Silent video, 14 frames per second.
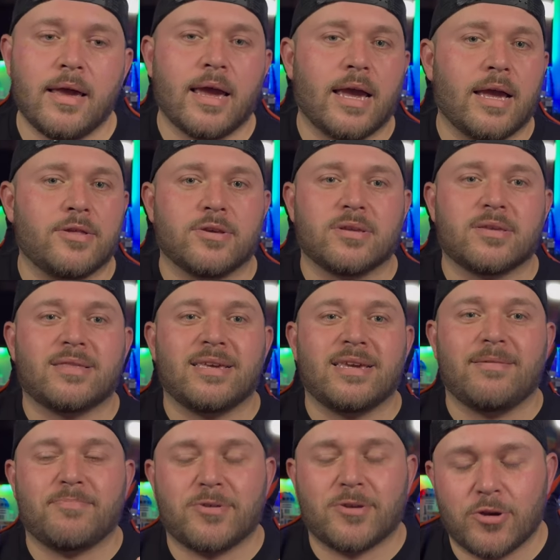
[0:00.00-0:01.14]
And just
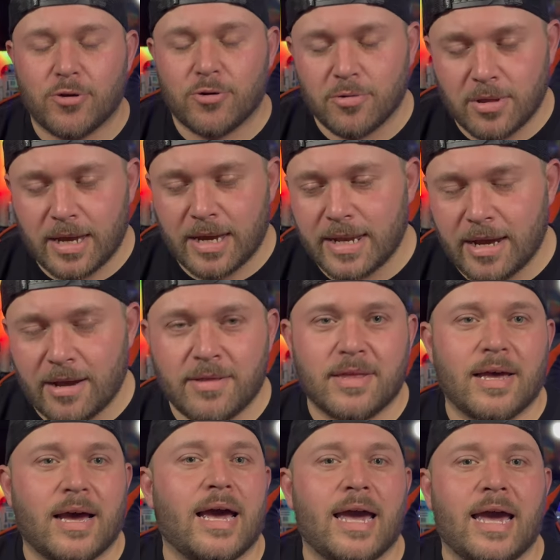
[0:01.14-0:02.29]
the pure letdown that
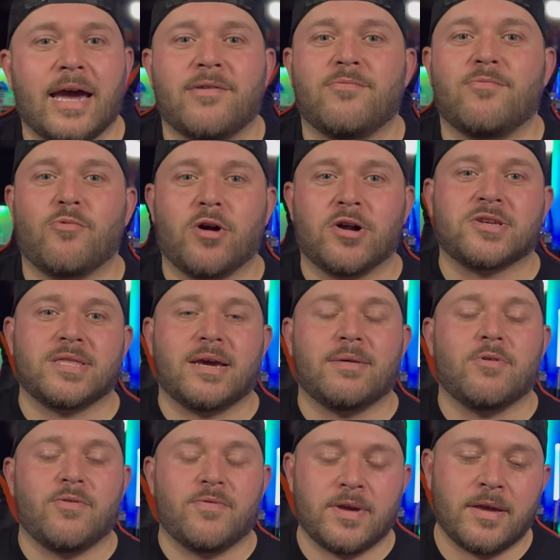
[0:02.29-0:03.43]
I had watching that
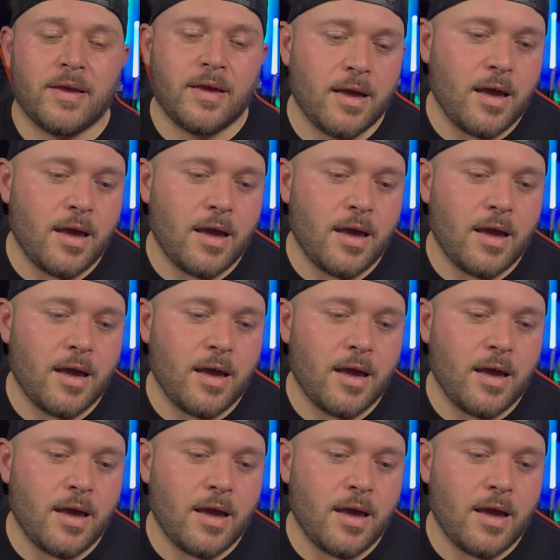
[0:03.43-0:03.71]
movie.